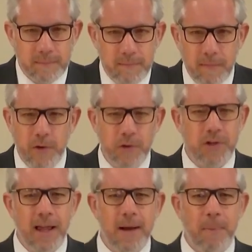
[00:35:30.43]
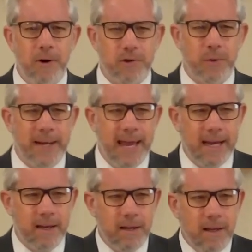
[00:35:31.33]
There's a lot of parts to an
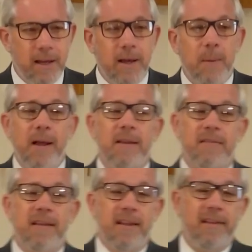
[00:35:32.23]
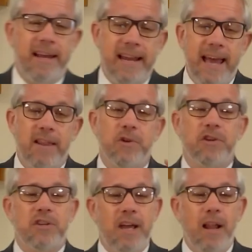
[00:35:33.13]
egg. Well, it's, it's like an egg. There's
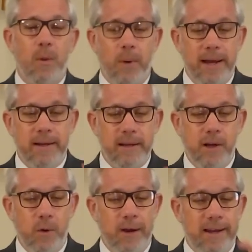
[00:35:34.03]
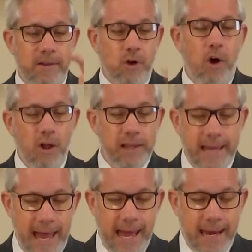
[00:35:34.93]
a shell, a white, and a yolk, and it's all
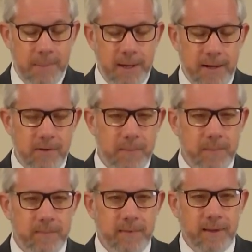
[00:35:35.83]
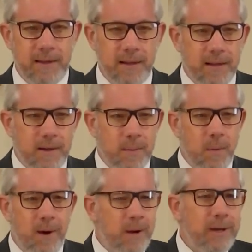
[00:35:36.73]
the egg, but it's well,
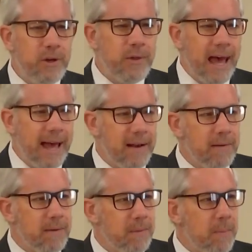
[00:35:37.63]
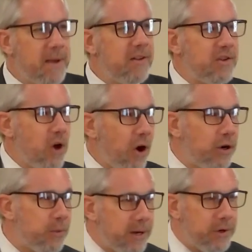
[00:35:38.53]
why do we do that? Because it's
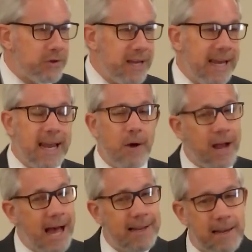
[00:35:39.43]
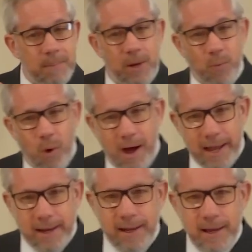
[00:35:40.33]
hard to understand how God can be
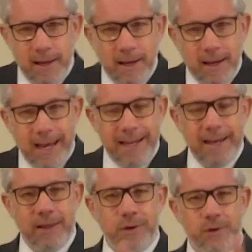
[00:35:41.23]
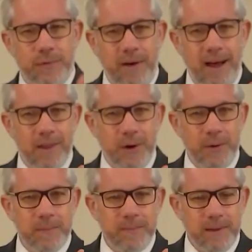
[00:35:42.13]
one, and yet there's a
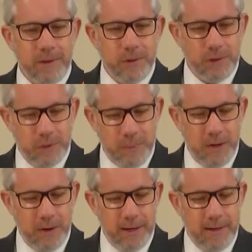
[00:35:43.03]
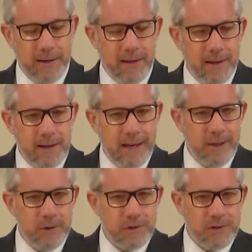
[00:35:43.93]
Father, there's a Spirit, and
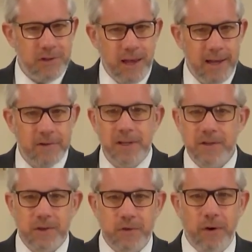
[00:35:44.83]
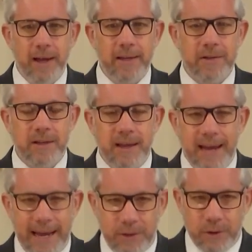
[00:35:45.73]
there's the Son, Jesus Christ,
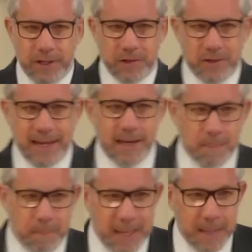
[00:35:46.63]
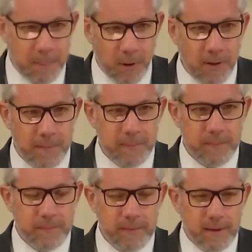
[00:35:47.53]
and they're distinct people,
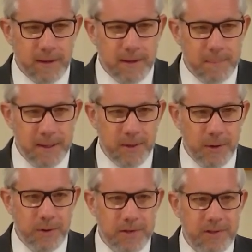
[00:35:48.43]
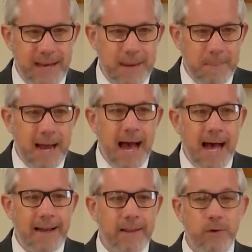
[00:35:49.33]
but they're the same
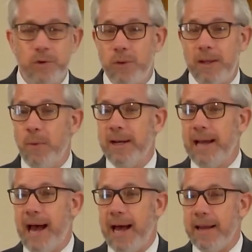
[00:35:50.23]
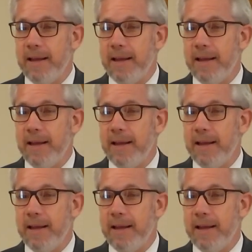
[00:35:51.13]
God, and there's only one God.